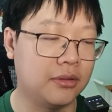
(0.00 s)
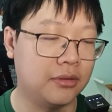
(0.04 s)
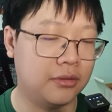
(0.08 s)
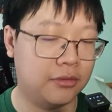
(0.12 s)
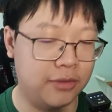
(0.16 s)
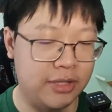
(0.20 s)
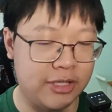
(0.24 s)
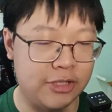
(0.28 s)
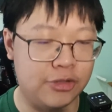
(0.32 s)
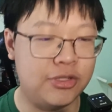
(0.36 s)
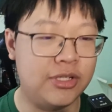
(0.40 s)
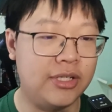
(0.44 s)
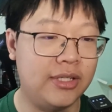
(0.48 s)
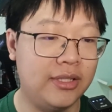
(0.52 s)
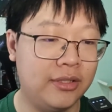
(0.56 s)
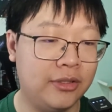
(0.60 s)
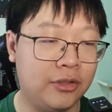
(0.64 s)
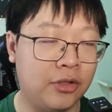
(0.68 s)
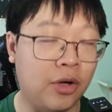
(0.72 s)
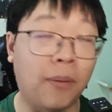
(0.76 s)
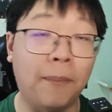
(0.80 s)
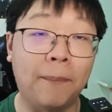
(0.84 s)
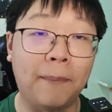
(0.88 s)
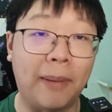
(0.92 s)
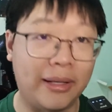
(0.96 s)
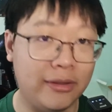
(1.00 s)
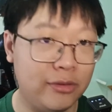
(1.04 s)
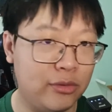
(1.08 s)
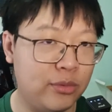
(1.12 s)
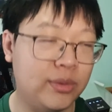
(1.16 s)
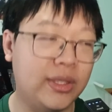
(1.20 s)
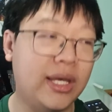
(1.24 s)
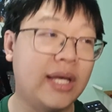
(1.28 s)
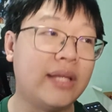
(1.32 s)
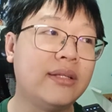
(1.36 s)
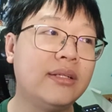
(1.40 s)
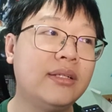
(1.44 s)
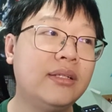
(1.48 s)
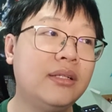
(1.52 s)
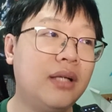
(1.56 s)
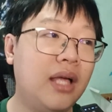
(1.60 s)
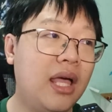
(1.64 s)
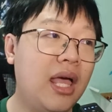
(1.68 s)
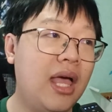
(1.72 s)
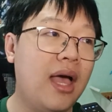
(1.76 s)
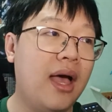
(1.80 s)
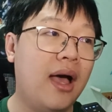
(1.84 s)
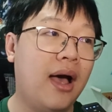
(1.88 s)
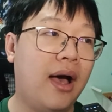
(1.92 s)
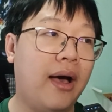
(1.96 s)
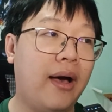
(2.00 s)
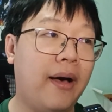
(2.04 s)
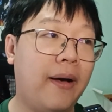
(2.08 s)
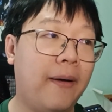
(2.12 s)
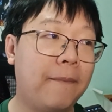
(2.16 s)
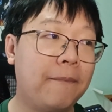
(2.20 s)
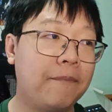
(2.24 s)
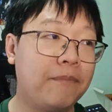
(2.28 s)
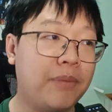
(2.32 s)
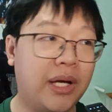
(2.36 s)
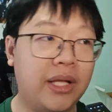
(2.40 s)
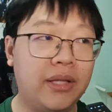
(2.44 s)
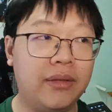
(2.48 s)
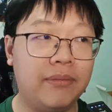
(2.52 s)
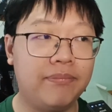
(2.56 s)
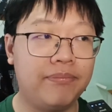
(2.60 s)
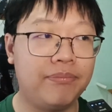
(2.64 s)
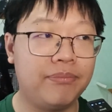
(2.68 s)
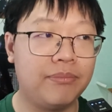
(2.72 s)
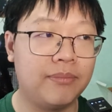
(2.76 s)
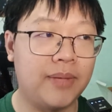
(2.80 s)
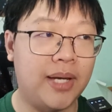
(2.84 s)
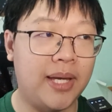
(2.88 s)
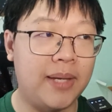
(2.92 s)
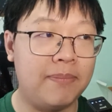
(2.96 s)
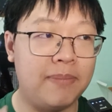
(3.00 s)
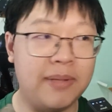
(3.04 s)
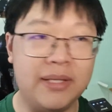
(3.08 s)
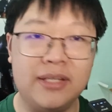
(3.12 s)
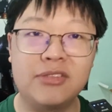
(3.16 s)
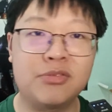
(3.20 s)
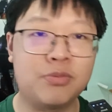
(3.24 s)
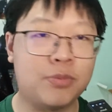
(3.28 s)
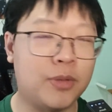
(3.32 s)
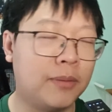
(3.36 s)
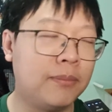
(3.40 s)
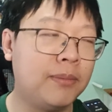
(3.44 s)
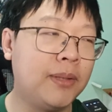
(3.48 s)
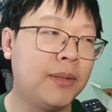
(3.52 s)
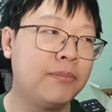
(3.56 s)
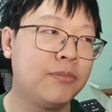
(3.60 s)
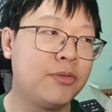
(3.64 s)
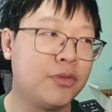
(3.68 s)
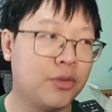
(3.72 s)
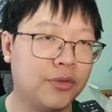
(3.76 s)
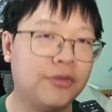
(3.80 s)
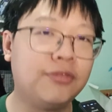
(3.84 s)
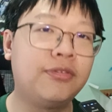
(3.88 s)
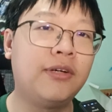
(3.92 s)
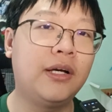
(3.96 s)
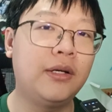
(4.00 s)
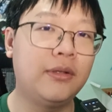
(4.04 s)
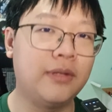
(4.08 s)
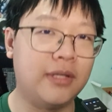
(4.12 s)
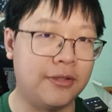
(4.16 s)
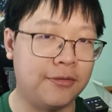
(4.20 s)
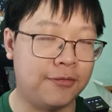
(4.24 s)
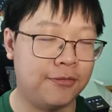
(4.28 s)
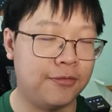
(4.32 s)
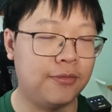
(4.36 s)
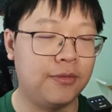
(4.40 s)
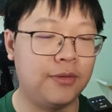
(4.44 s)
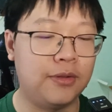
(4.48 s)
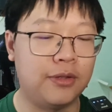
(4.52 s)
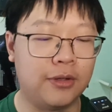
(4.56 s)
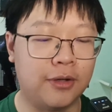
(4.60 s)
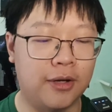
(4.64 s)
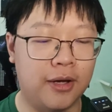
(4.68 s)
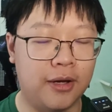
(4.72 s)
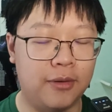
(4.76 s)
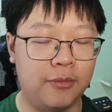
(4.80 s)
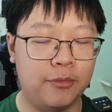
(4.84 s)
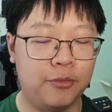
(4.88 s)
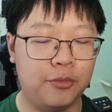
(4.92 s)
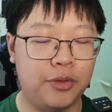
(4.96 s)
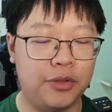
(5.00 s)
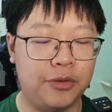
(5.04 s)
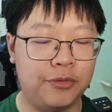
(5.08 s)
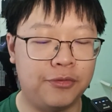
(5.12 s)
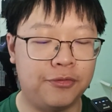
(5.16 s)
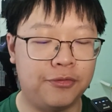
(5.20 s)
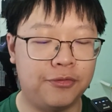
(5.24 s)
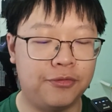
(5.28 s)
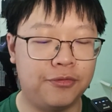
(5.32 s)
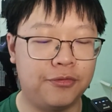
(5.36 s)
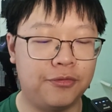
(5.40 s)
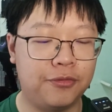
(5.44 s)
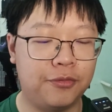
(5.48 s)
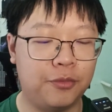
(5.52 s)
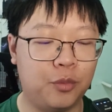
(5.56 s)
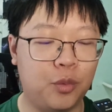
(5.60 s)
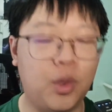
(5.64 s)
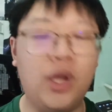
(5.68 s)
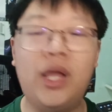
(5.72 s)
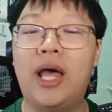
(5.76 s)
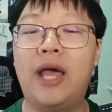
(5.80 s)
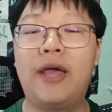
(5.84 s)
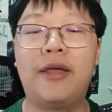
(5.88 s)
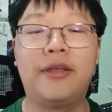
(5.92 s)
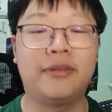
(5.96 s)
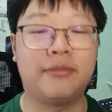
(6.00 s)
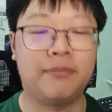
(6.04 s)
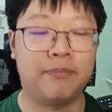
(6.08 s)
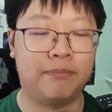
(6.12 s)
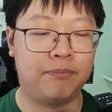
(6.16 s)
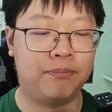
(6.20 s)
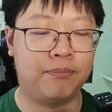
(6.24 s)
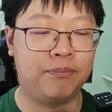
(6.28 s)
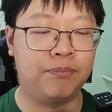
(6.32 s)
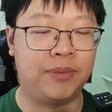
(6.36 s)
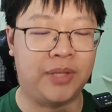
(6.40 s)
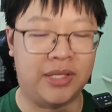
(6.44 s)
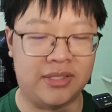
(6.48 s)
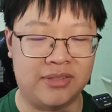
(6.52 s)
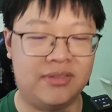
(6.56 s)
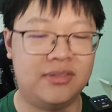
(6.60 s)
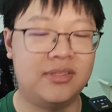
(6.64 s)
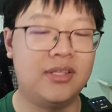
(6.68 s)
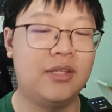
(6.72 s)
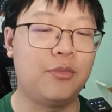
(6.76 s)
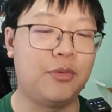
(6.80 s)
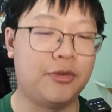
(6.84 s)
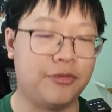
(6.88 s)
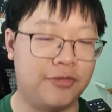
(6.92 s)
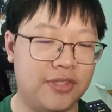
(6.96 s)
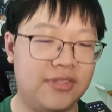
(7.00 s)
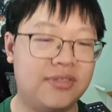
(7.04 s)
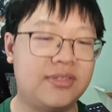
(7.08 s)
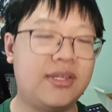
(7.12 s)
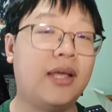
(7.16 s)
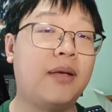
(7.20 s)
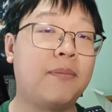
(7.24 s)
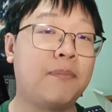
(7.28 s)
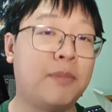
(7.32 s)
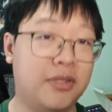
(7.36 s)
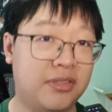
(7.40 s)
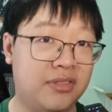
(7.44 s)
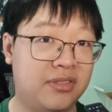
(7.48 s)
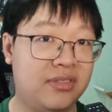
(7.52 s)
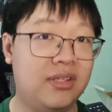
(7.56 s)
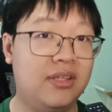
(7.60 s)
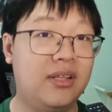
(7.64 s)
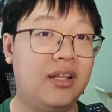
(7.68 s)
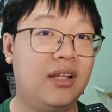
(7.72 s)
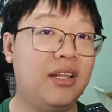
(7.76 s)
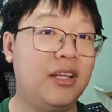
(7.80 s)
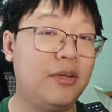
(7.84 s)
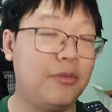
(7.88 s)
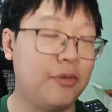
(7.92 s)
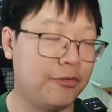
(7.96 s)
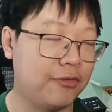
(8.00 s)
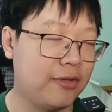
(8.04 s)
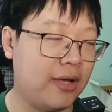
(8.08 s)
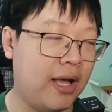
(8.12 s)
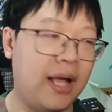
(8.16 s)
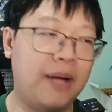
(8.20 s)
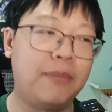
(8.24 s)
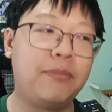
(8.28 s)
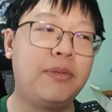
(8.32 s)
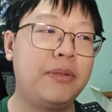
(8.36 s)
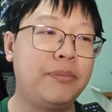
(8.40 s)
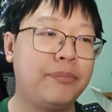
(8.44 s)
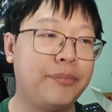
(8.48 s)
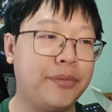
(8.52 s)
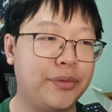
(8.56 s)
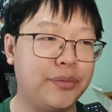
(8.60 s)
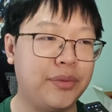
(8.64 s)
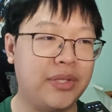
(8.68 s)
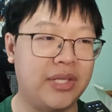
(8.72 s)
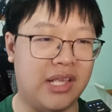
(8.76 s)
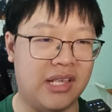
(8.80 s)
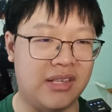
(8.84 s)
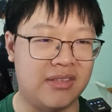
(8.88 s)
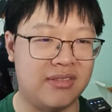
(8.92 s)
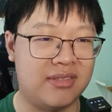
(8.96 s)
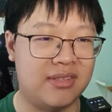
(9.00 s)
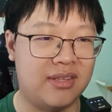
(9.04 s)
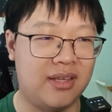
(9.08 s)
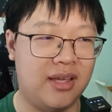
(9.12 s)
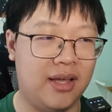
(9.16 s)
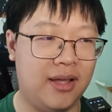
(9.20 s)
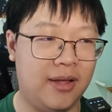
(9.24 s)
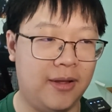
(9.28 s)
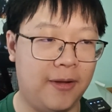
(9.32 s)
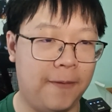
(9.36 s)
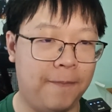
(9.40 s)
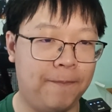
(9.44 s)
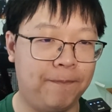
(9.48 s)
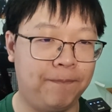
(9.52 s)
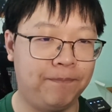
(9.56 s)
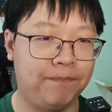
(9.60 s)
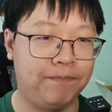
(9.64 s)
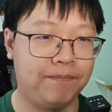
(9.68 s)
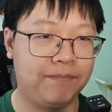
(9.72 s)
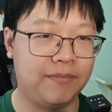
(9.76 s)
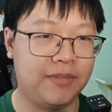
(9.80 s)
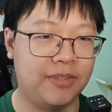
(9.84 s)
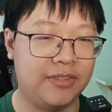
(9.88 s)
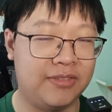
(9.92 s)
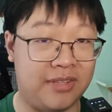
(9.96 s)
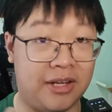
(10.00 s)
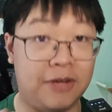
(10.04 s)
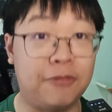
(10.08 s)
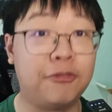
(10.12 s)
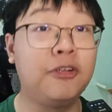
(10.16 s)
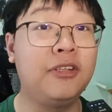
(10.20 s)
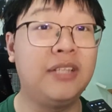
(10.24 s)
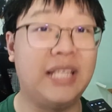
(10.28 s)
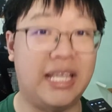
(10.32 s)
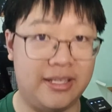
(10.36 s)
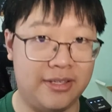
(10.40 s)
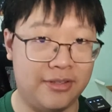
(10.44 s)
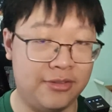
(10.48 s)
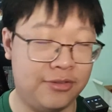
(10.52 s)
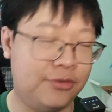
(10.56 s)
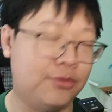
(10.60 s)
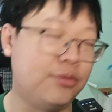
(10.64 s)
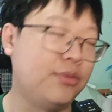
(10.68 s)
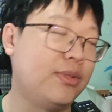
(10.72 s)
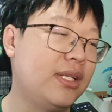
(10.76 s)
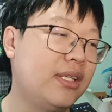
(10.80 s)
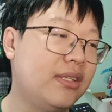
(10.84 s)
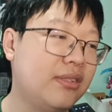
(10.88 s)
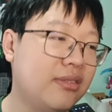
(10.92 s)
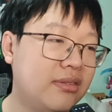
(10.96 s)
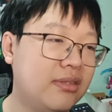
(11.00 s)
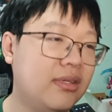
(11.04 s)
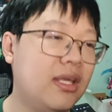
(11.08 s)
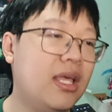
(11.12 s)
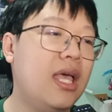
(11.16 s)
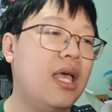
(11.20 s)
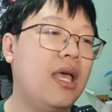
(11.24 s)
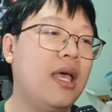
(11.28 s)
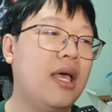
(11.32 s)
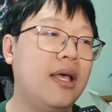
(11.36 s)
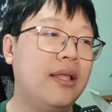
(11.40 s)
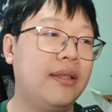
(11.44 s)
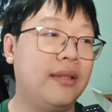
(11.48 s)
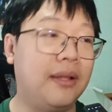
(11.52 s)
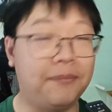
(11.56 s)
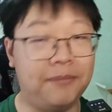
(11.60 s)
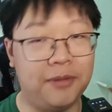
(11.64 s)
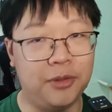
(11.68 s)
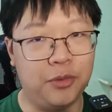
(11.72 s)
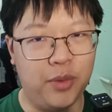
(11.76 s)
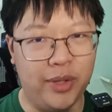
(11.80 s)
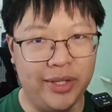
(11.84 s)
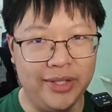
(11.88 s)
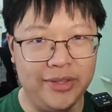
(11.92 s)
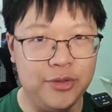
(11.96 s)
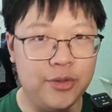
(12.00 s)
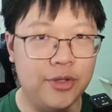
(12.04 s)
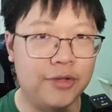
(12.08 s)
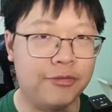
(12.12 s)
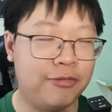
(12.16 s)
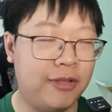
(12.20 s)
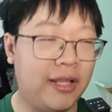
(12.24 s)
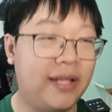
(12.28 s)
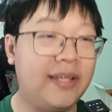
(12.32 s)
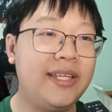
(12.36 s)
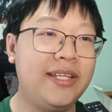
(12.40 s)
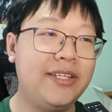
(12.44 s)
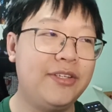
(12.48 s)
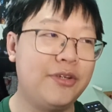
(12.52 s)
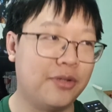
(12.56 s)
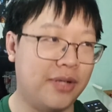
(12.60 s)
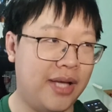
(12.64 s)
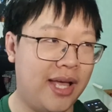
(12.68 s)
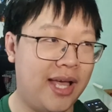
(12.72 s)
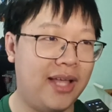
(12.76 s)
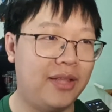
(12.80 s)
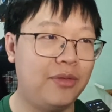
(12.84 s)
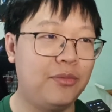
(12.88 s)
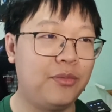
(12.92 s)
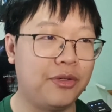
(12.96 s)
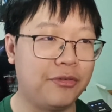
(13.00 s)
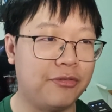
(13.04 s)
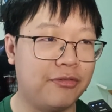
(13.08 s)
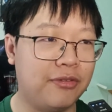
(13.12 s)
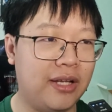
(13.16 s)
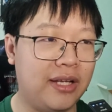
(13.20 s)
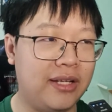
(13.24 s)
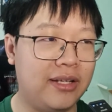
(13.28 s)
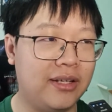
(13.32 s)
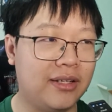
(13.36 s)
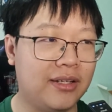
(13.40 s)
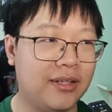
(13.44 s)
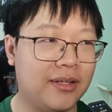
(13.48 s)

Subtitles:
Grade 3 combined together. But my biggest problem so far with what I tested with this deck personally with the hybrid build is several layers to this. Number 1, you're flooding your hand with like